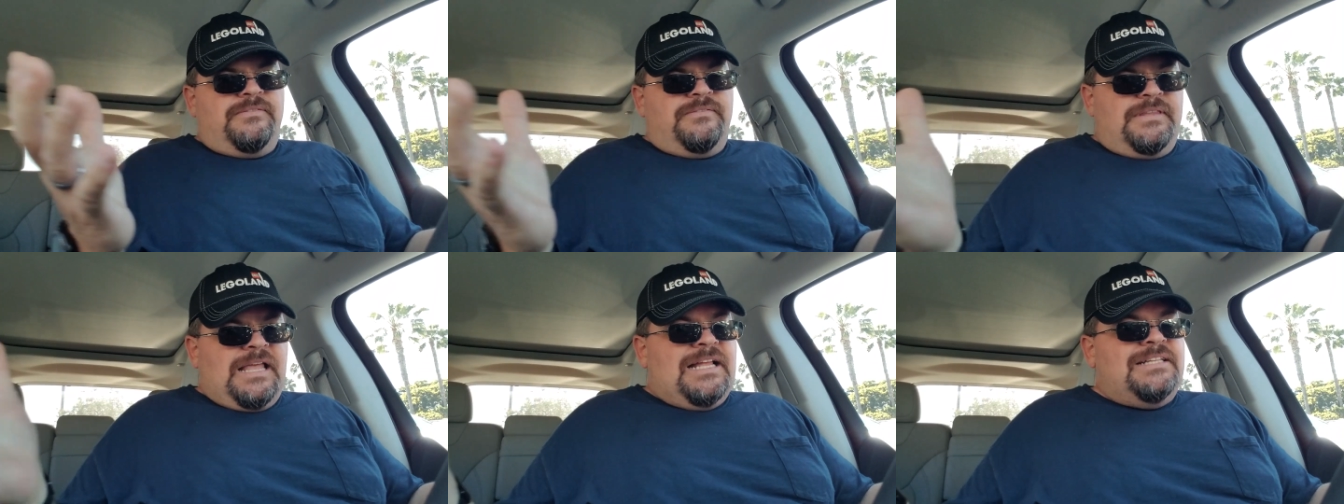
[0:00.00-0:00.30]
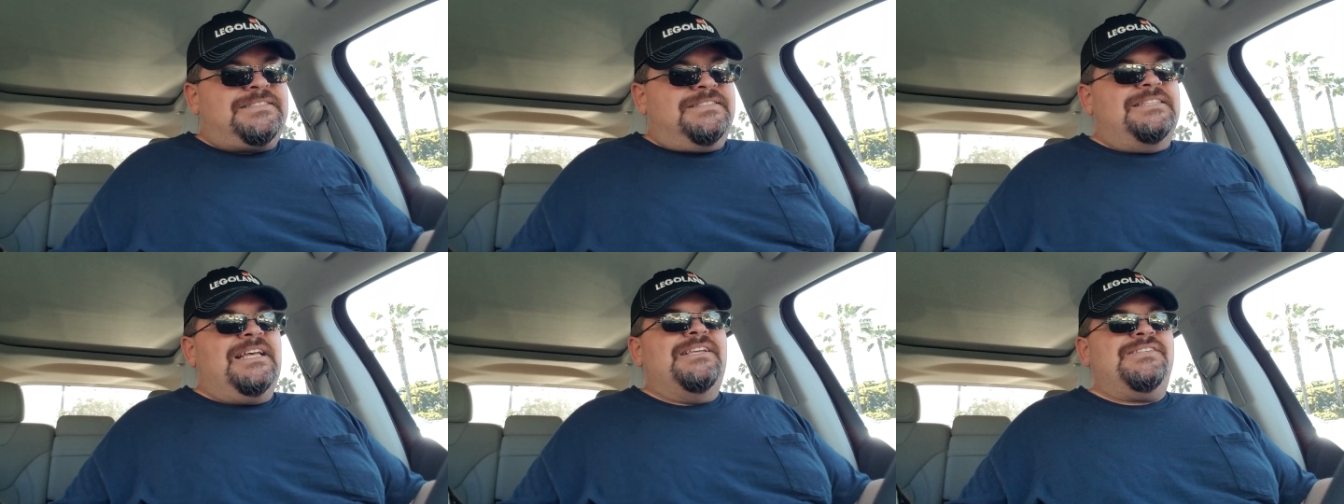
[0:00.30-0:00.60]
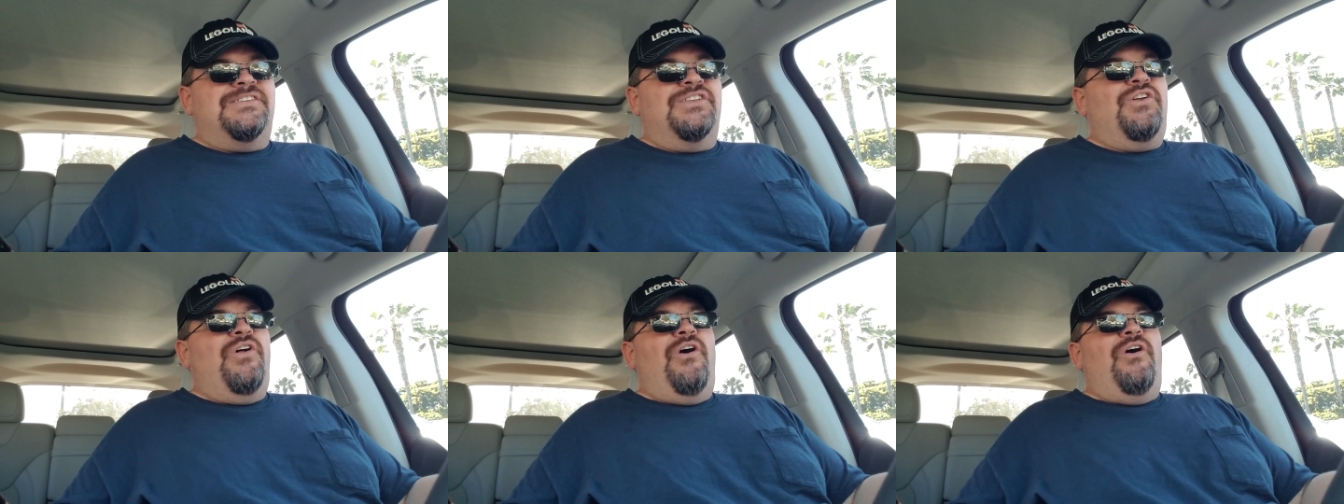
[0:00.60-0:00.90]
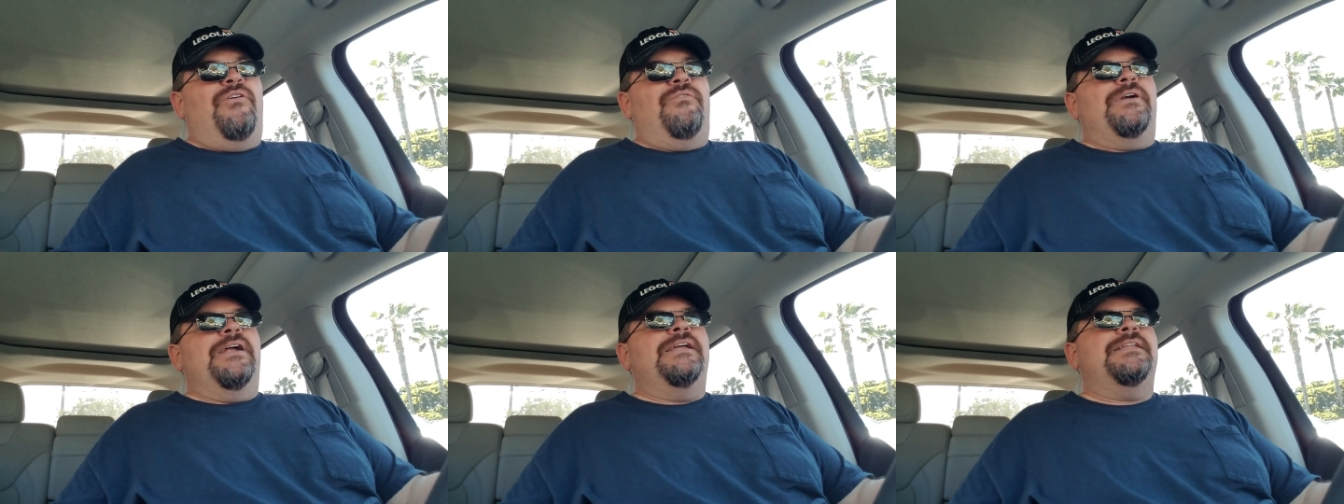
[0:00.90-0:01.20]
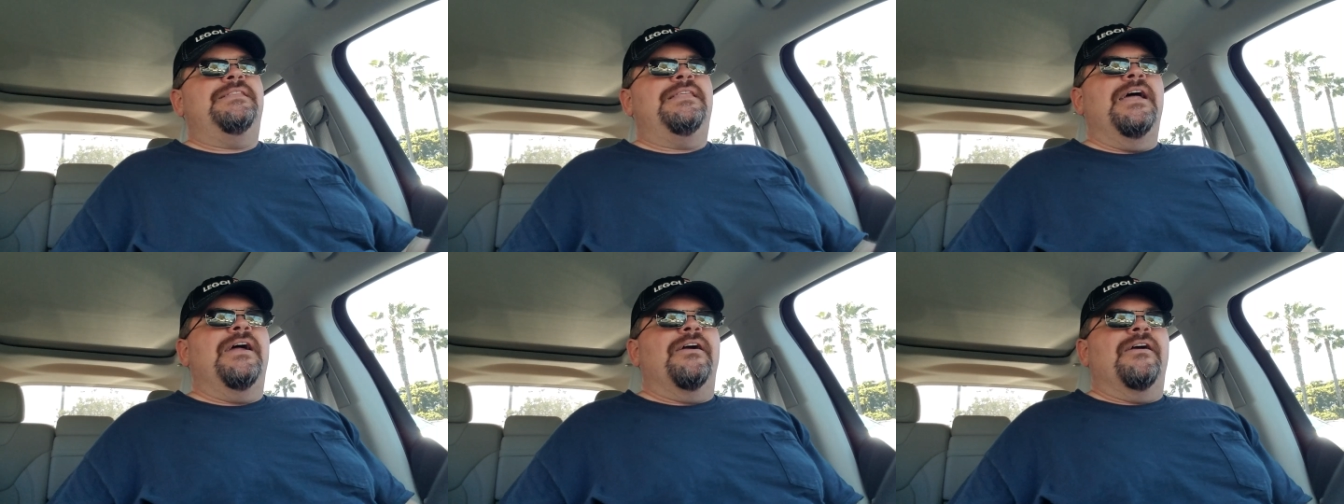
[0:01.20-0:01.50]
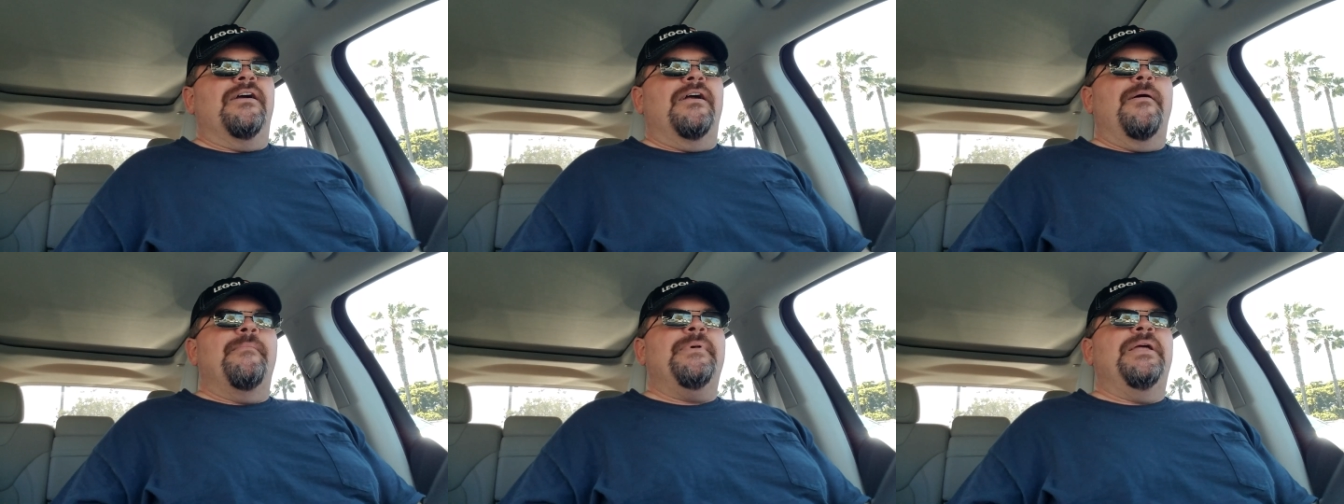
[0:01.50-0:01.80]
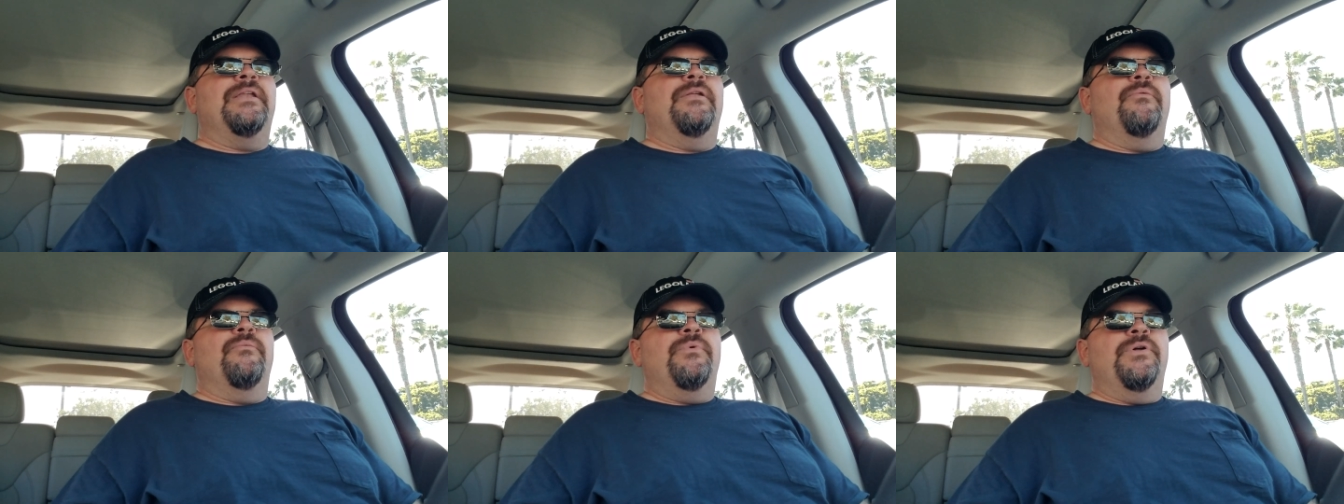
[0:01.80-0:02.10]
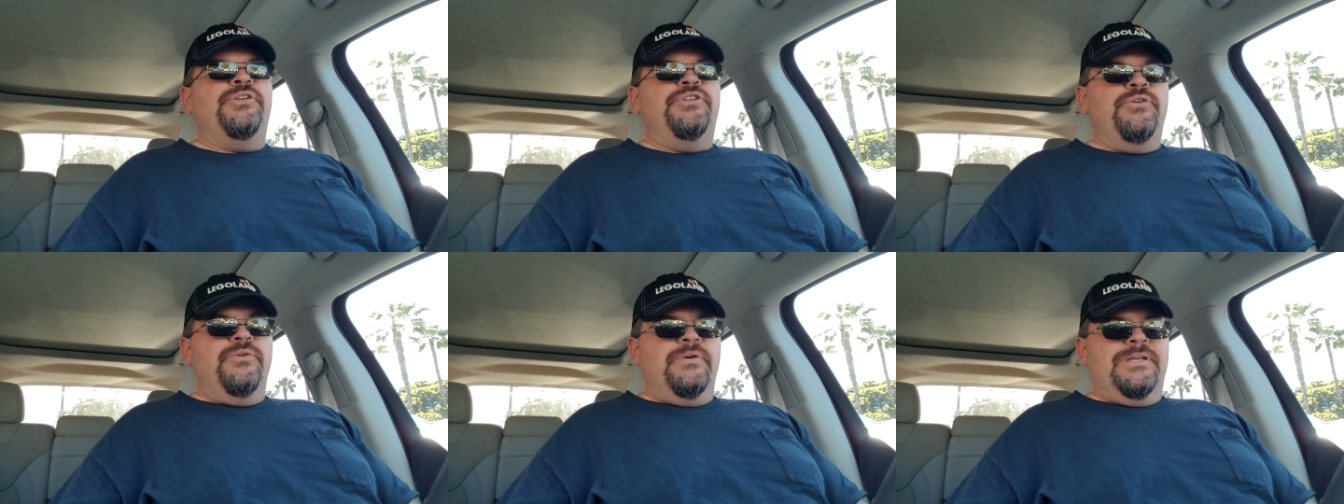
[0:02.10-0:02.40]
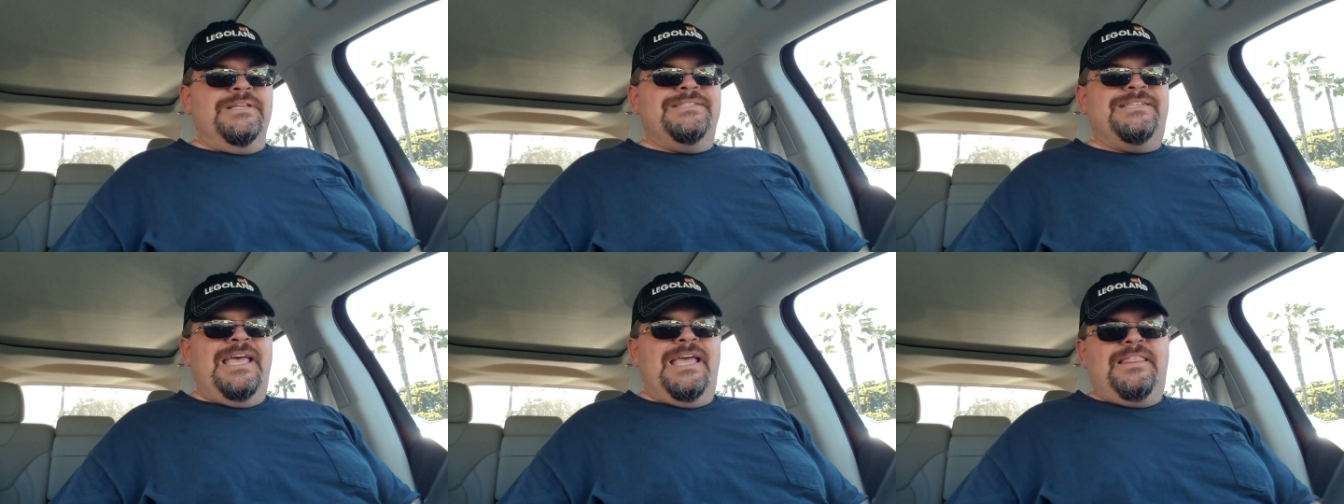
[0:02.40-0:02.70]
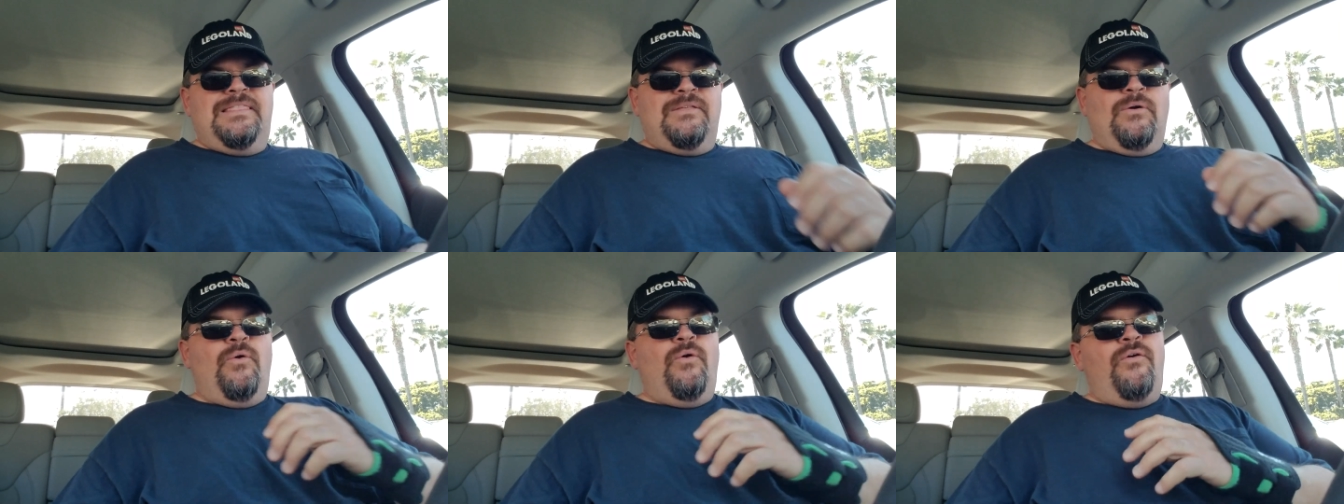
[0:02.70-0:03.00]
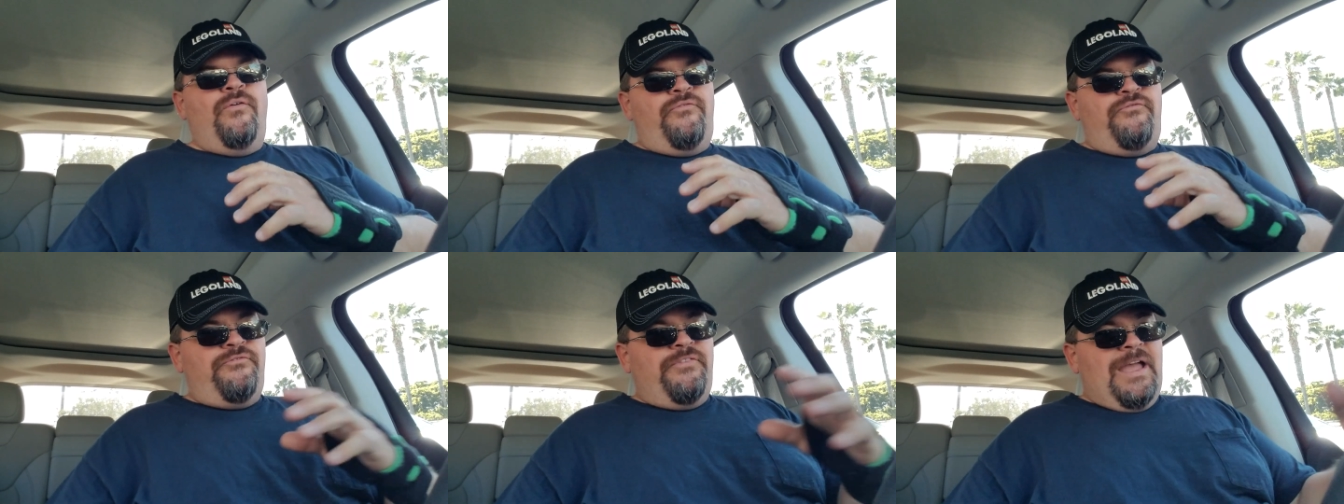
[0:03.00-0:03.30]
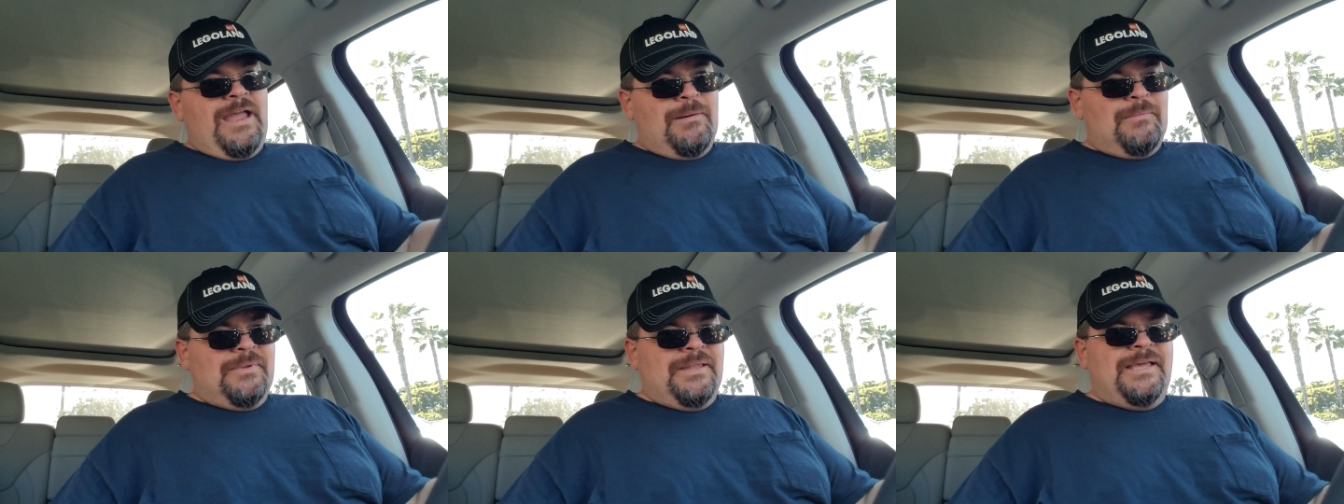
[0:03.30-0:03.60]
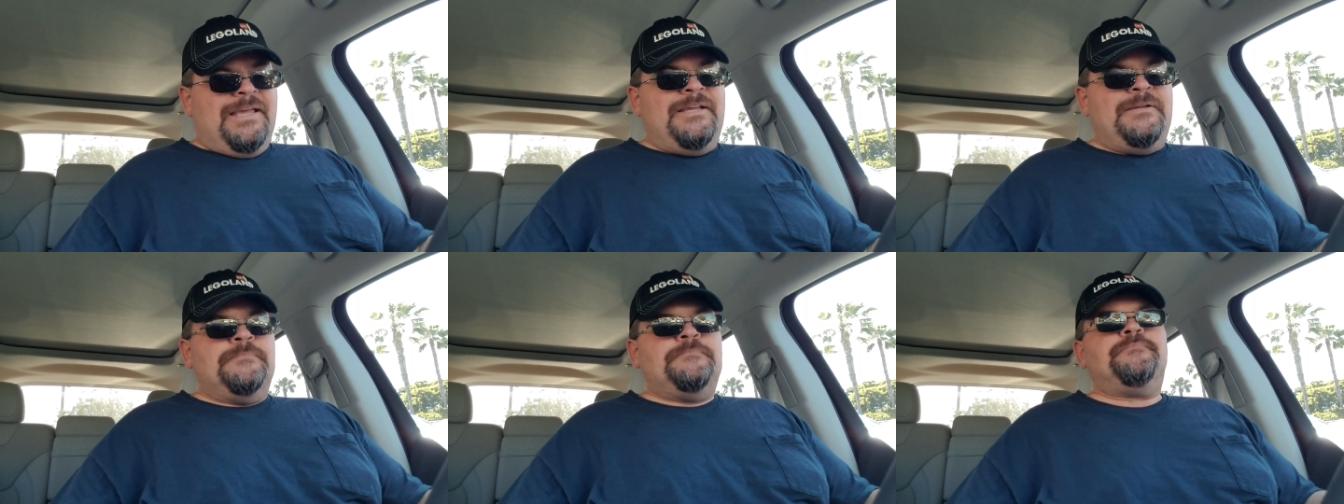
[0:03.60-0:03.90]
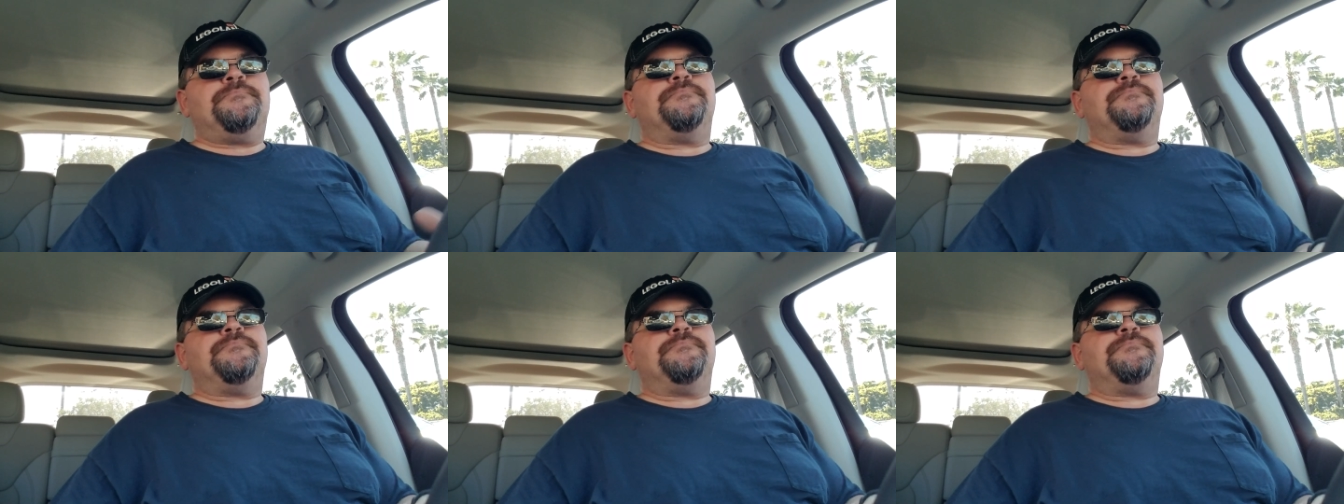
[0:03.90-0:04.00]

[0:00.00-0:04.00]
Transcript: that says it all right there. I mean, when you can take the whole family,